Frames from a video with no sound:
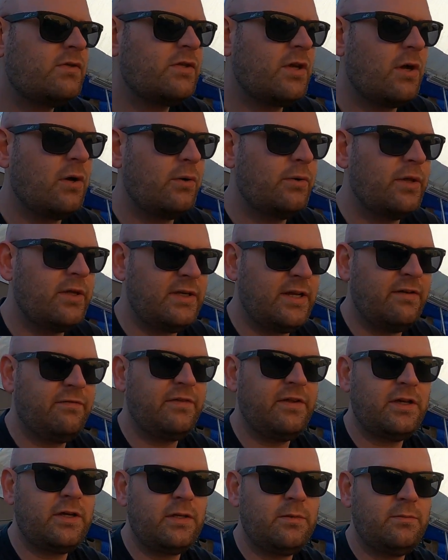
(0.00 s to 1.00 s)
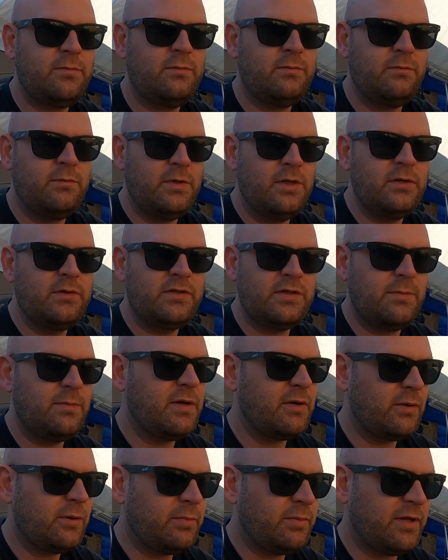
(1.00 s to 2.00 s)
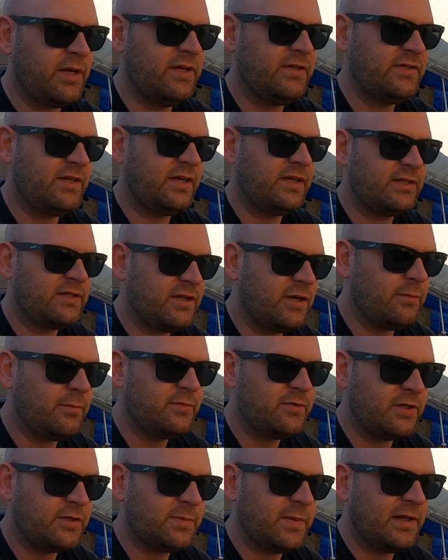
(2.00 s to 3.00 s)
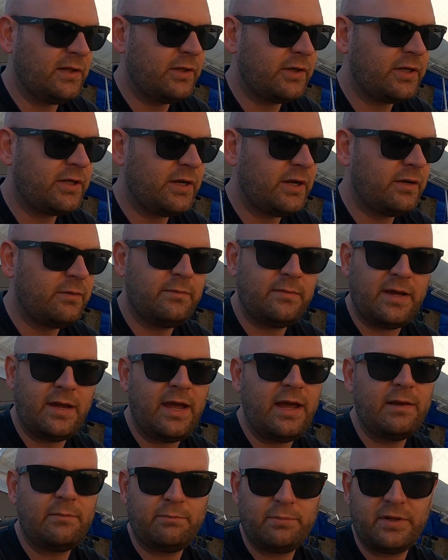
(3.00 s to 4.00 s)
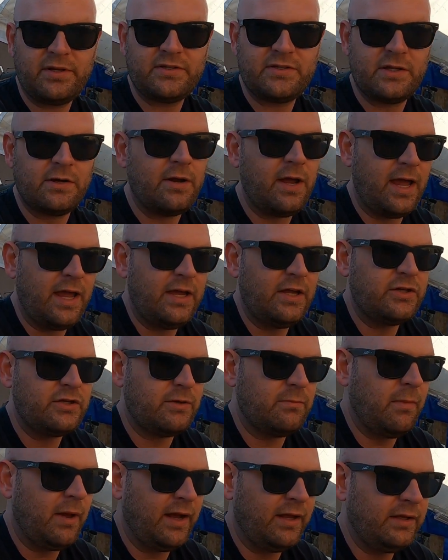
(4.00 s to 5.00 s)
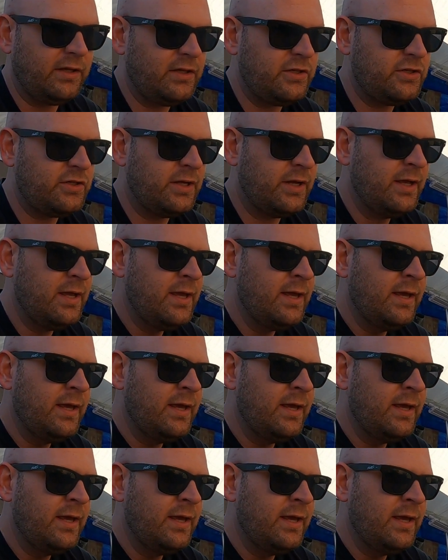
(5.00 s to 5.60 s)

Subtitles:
so they definitely could use to be replaced. I can tell just by looking at them, and plus their age and mileage.